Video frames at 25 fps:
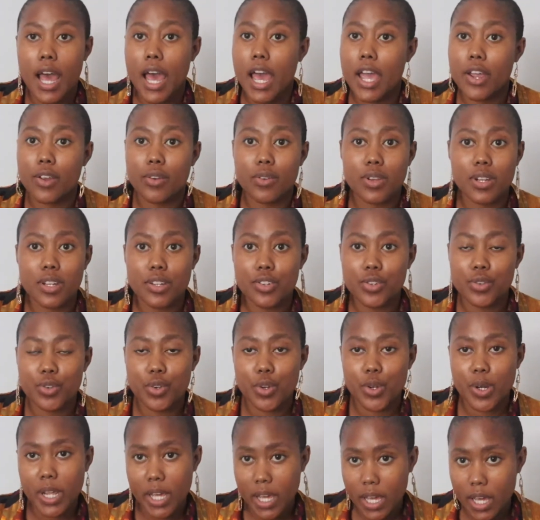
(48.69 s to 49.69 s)
I really do
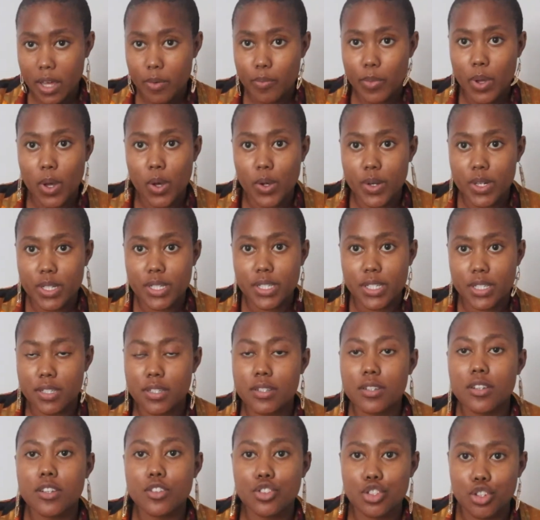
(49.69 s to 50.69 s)
not care about
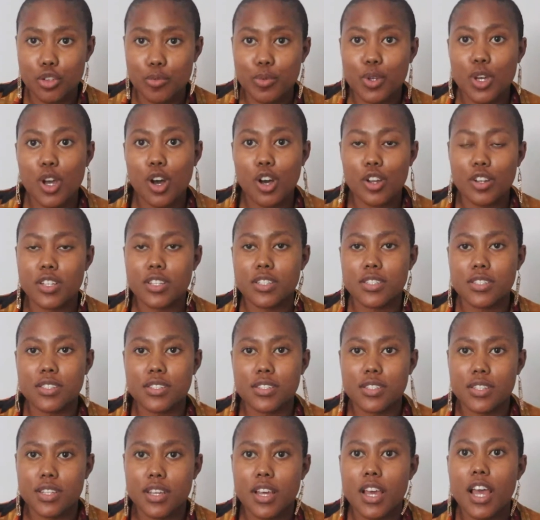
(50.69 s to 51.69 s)
it, to be
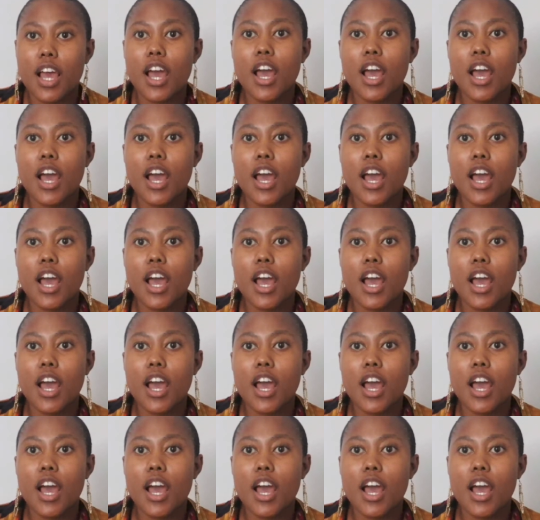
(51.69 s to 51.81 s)
honest.